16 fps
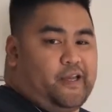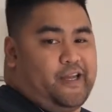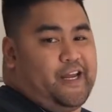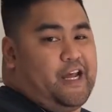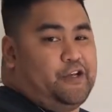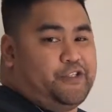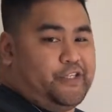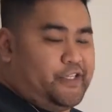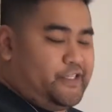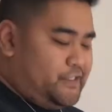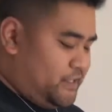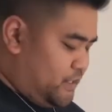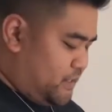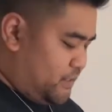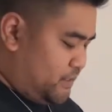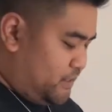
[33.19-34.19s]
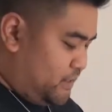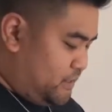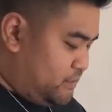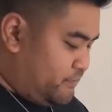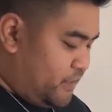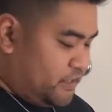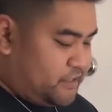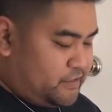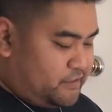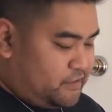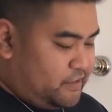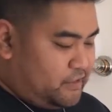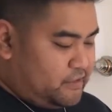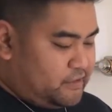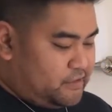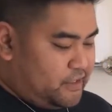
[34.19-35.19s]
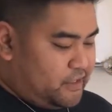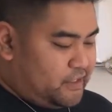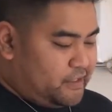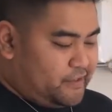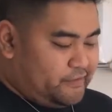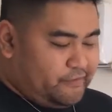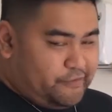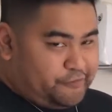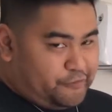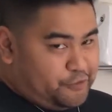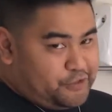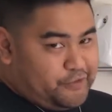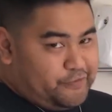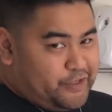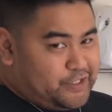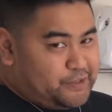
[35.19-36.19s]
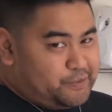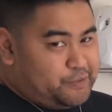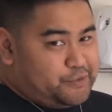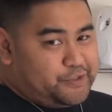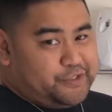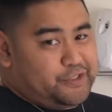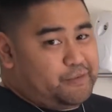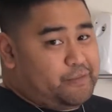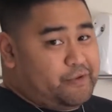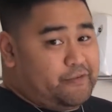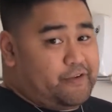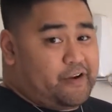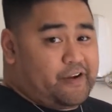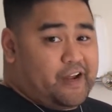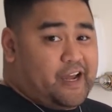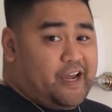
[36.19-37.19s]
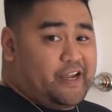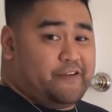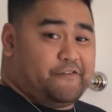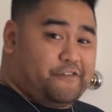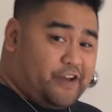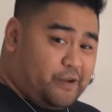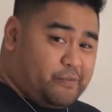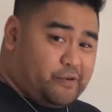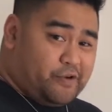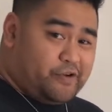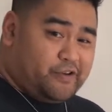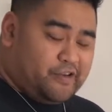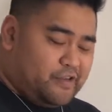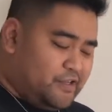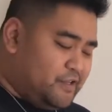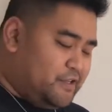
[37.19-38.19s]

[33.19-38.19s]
And now since these fruits and vegetables is going to be very high in fiber,